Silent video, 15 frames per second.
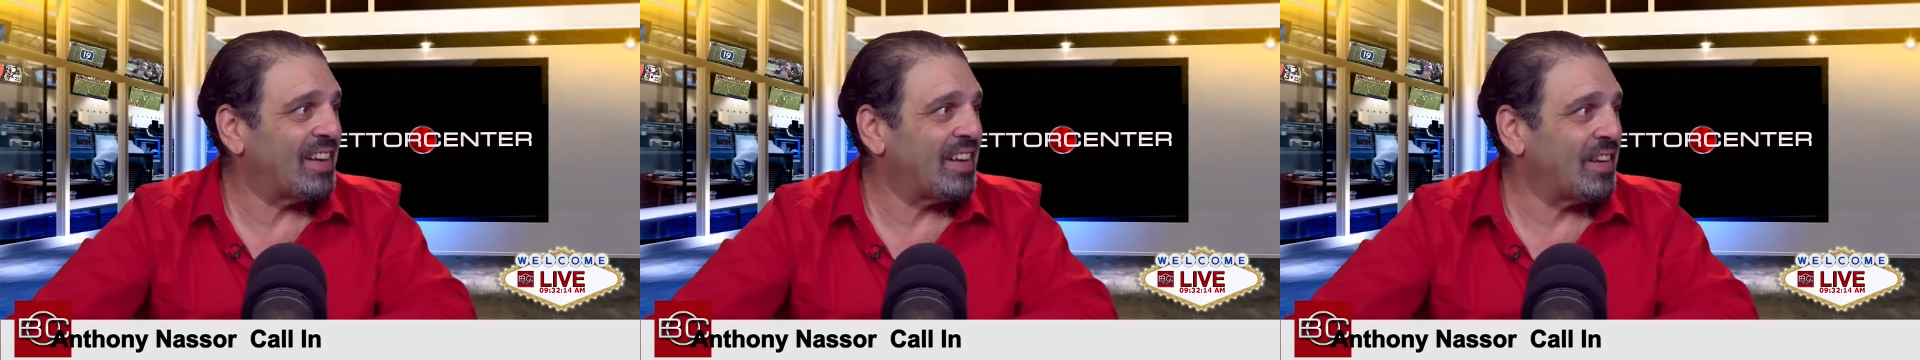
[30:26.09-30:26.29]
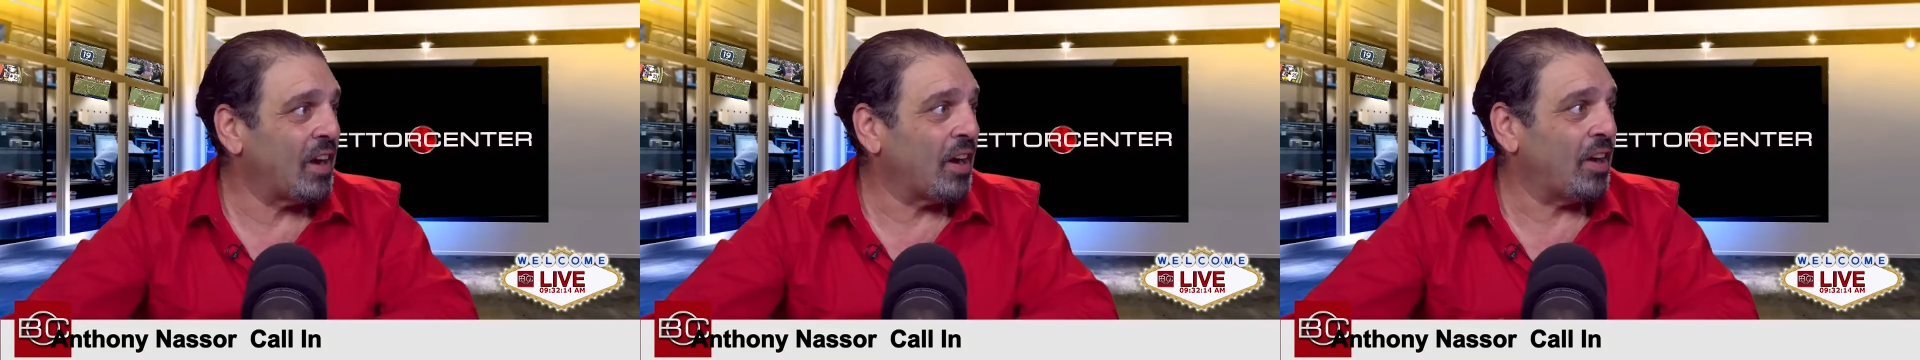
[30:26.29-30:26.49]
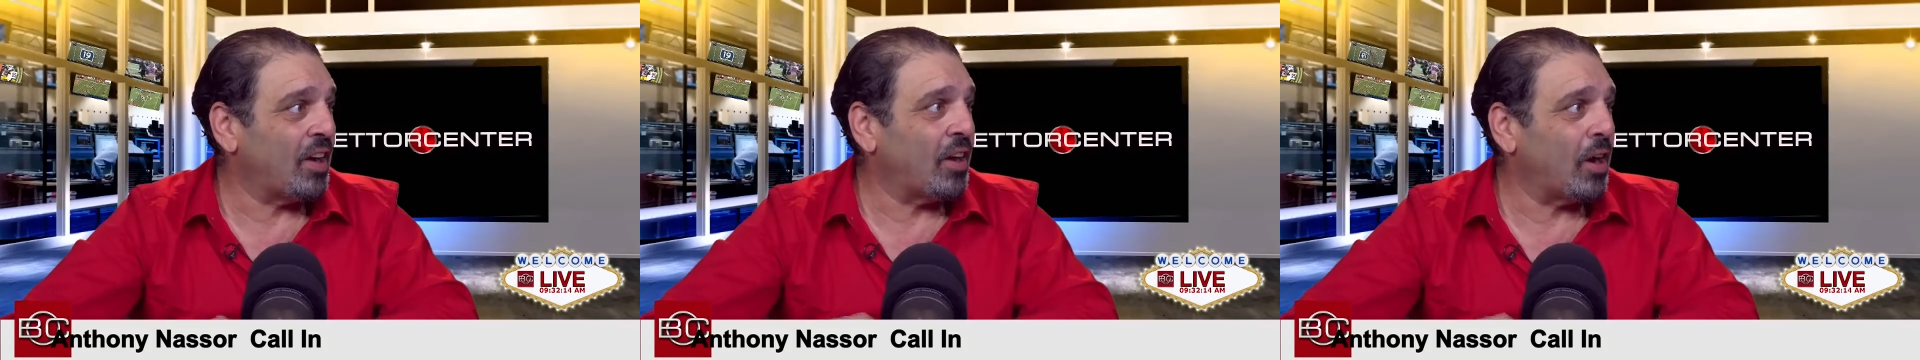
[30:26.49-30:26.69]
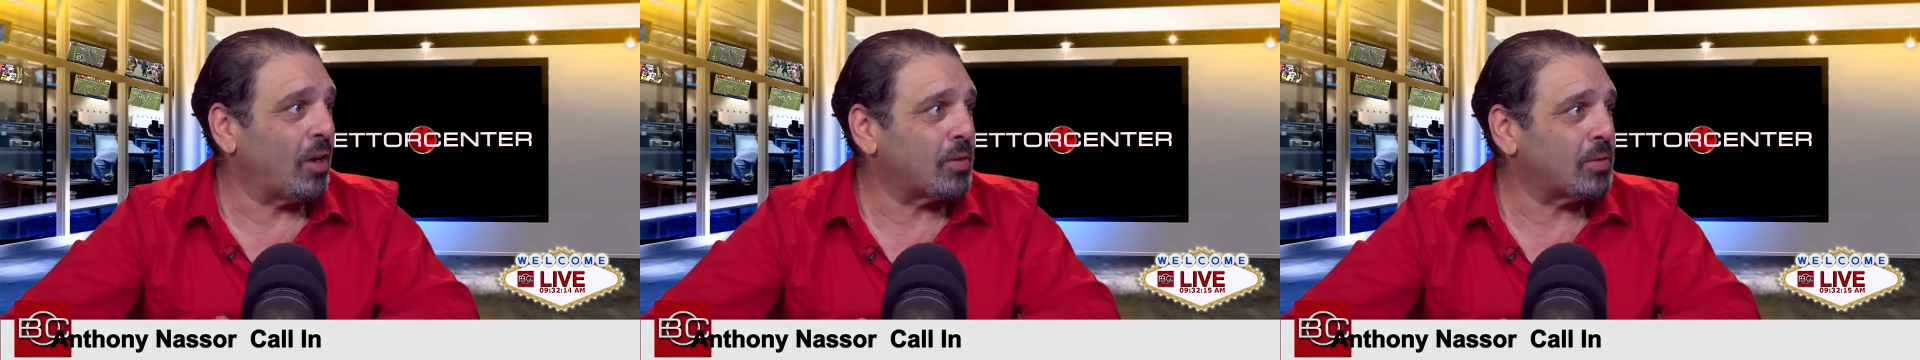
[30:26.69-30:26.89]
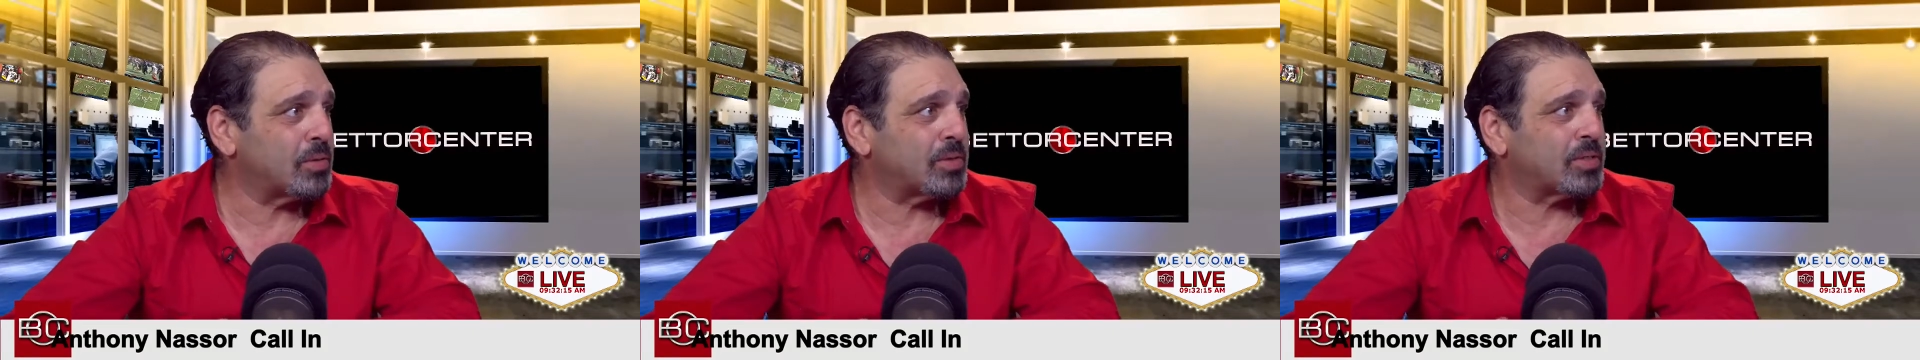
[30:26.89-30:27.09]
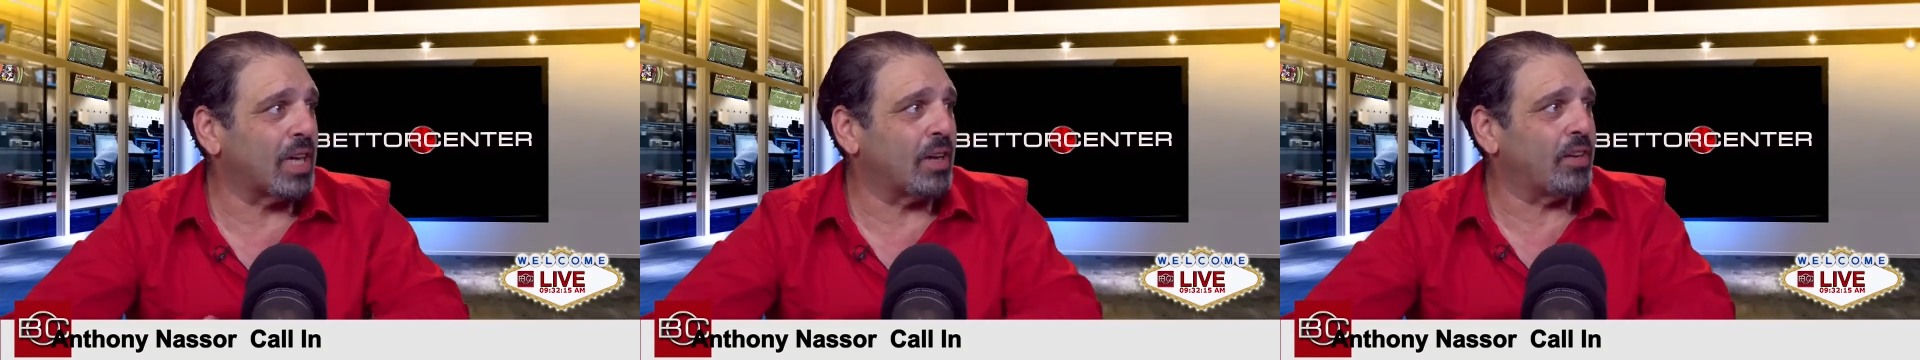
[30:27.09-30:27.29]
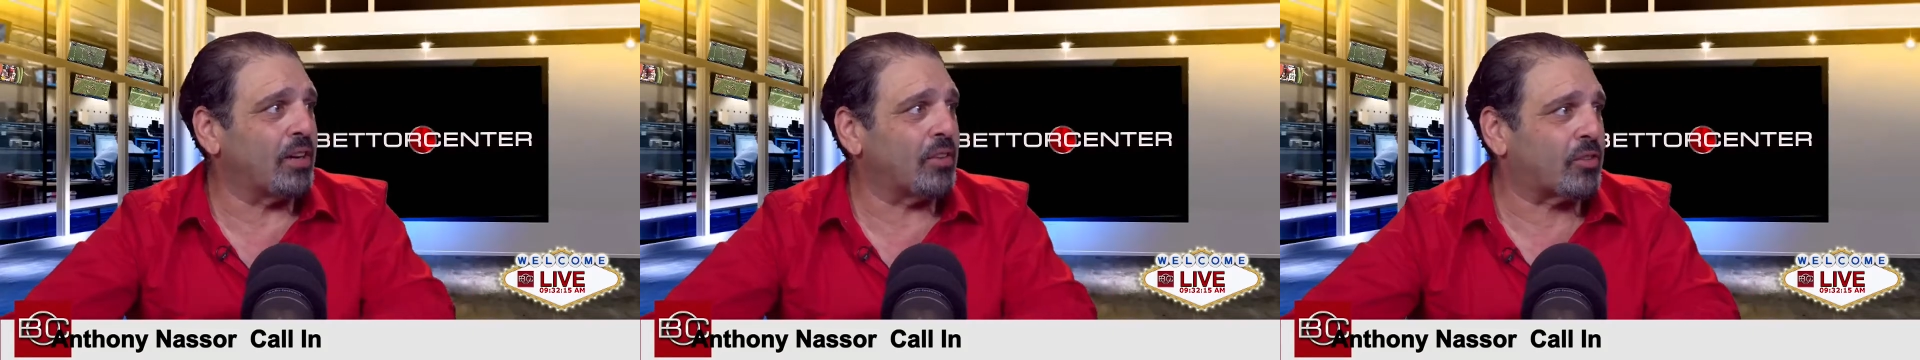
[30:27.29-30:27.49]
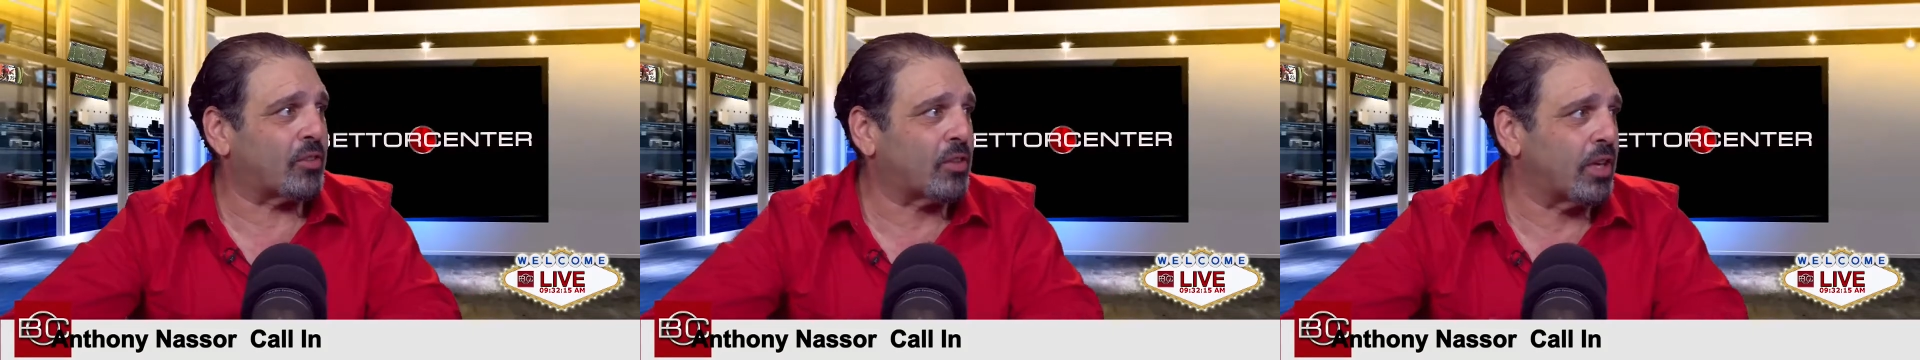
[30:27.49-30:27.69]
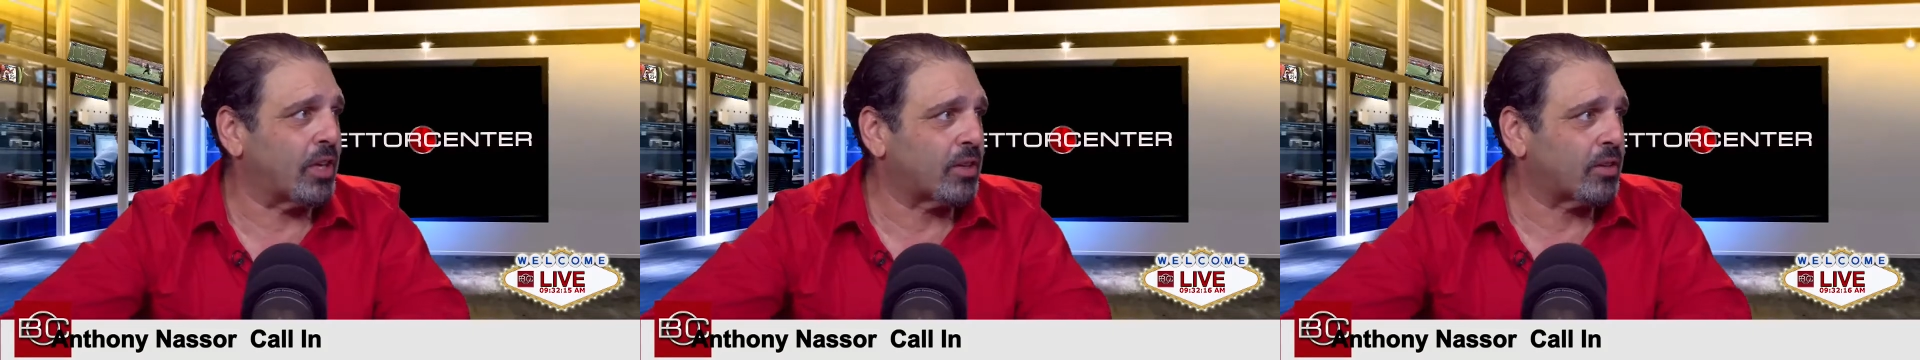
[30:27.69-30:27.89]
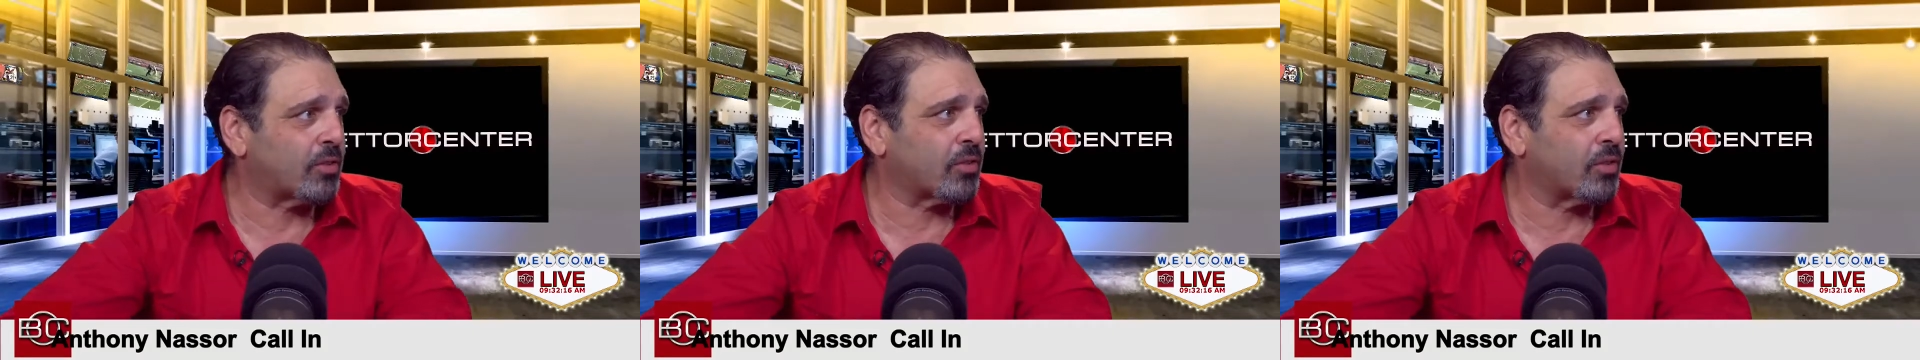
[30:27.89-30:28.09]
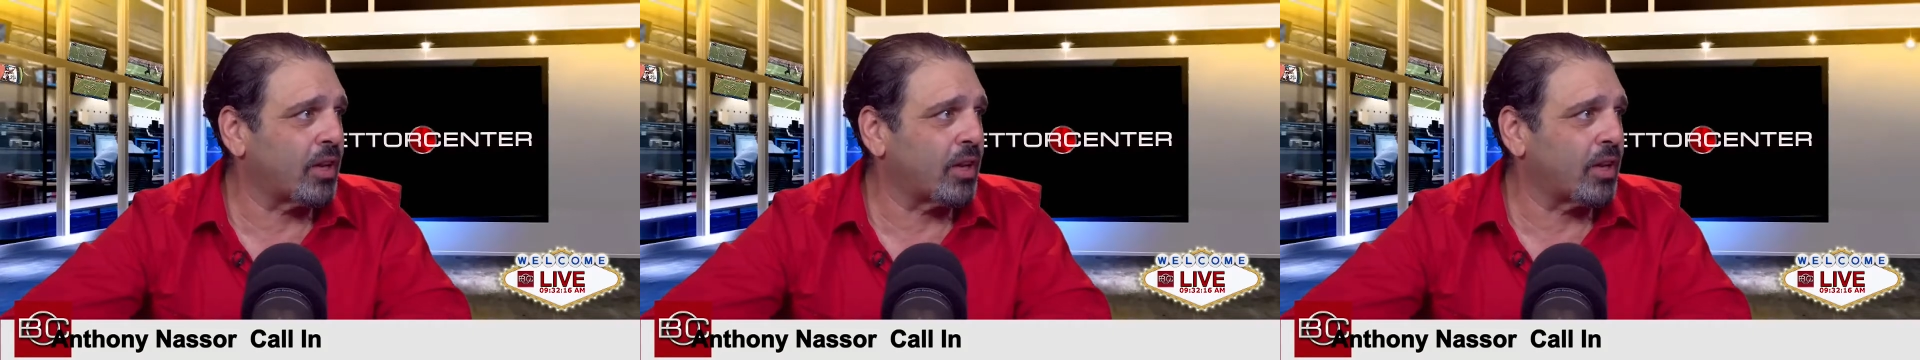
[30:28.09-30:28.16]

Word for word: There you go. Seven to six.